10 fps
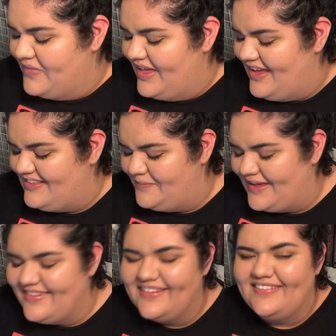it's
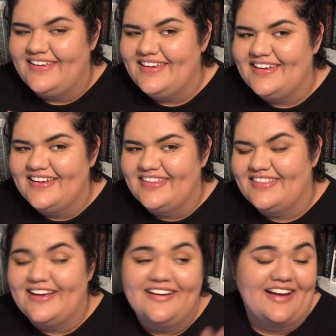basically
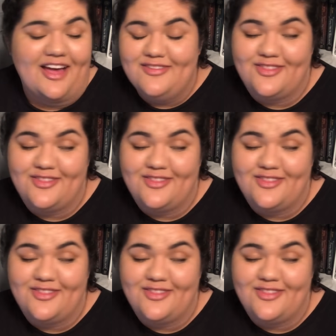they're uh,